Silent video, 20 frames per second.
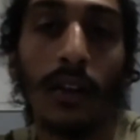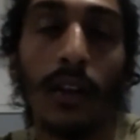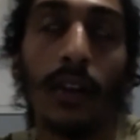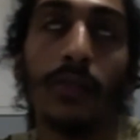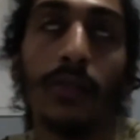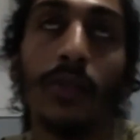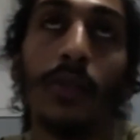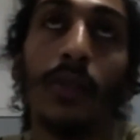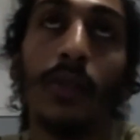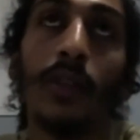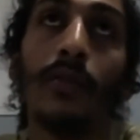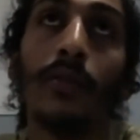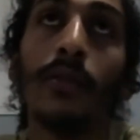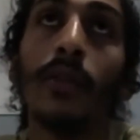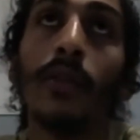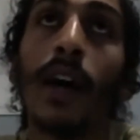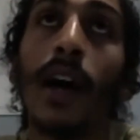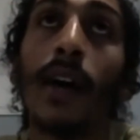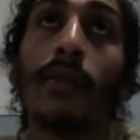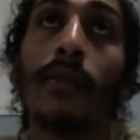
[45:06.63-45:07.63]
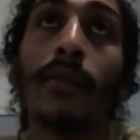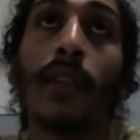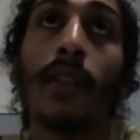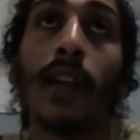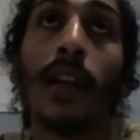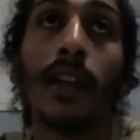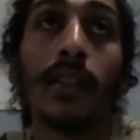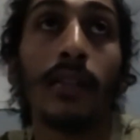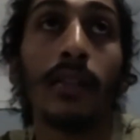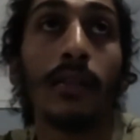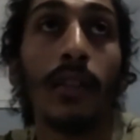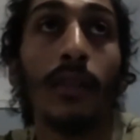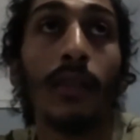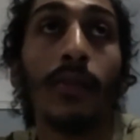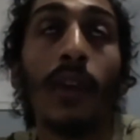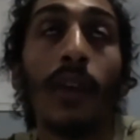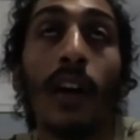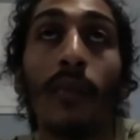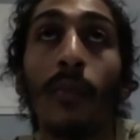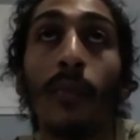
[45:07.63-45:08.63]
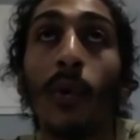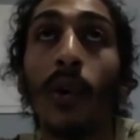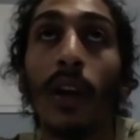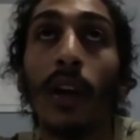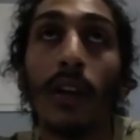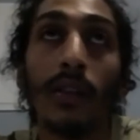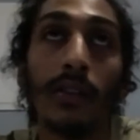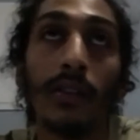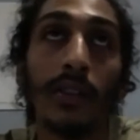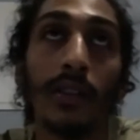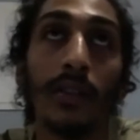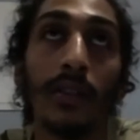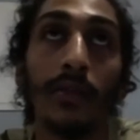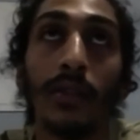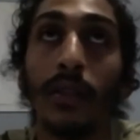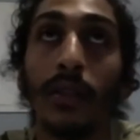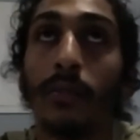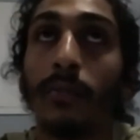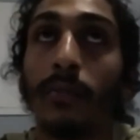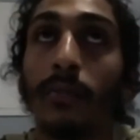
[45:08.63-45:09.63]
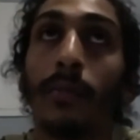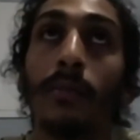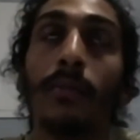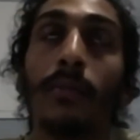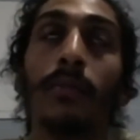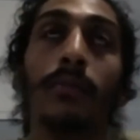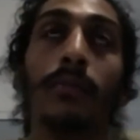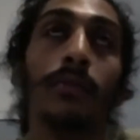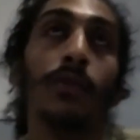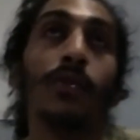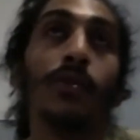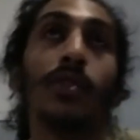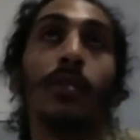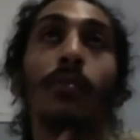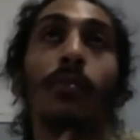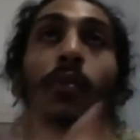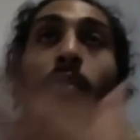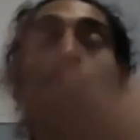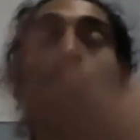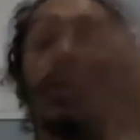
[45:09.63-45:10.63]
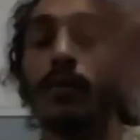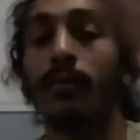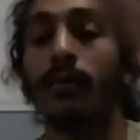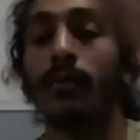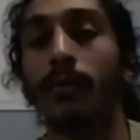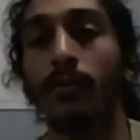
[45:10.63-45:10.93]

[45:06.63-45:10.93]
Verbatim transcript: So if you have less, if you have more energy, you can use it more